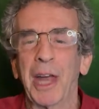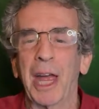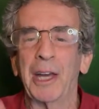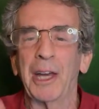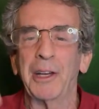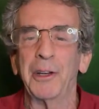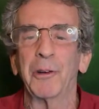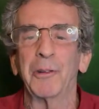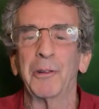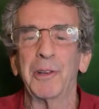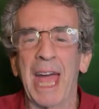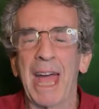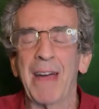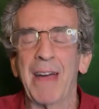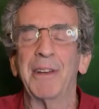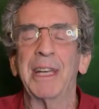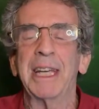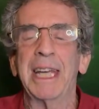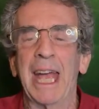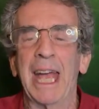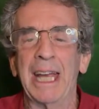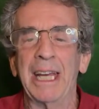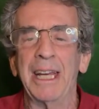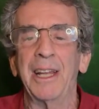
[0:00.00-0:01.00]
and you're
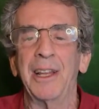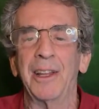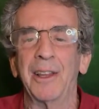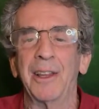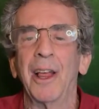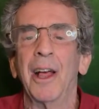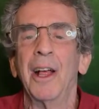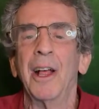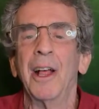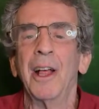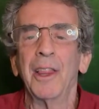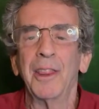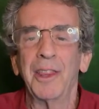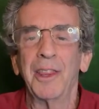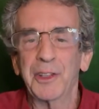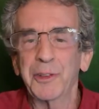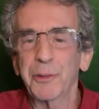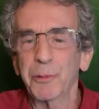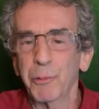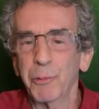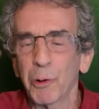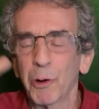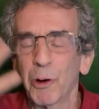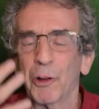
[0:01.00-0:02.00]
navigating
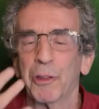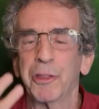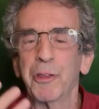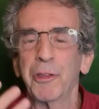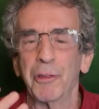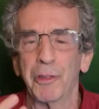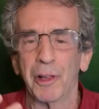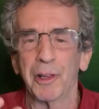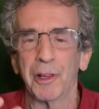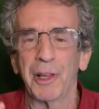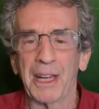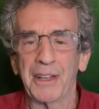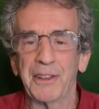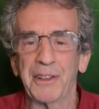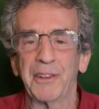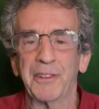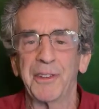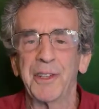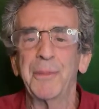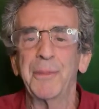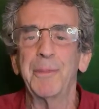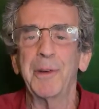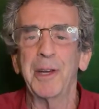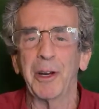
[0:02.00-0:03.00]
this world through the lens of
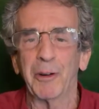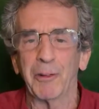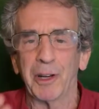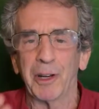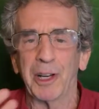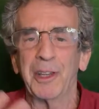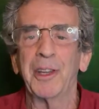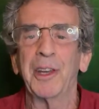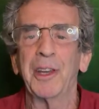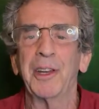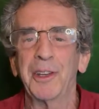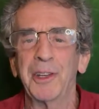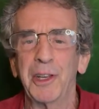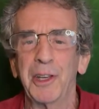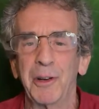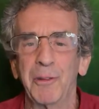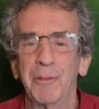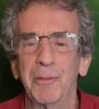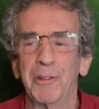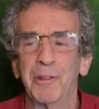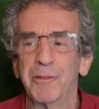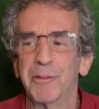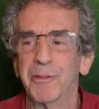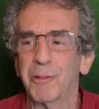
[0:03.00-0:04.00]
spirit in this
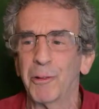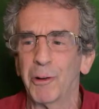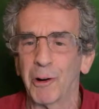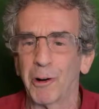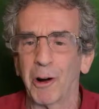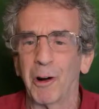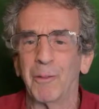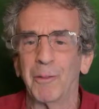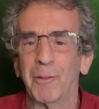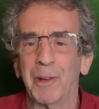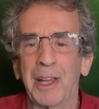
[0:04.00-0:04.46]
human form.